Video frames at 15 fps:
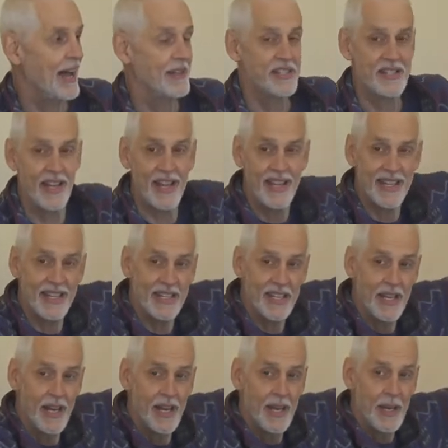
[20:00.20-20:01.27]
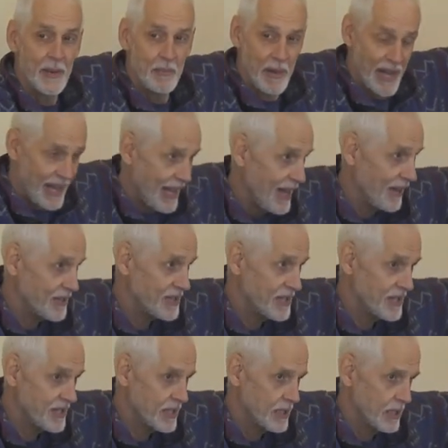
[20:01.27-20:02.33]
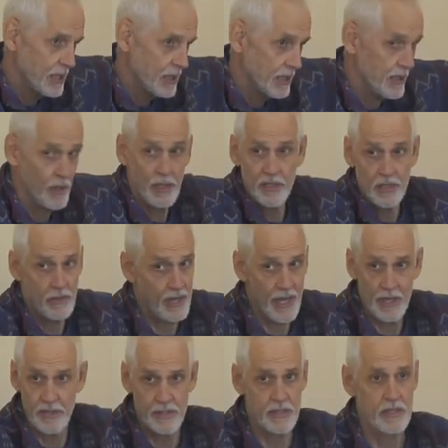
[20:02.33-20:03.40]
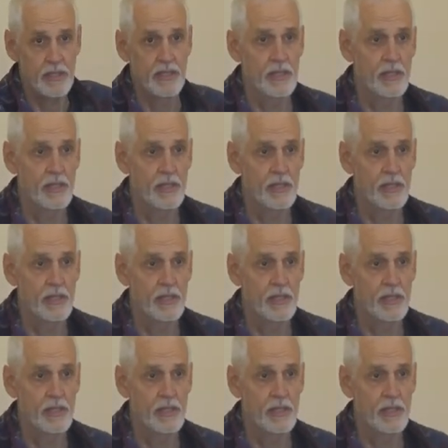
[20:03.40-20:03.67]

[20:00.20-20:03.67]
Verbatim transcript: I'll stay in my house. There are only two houses.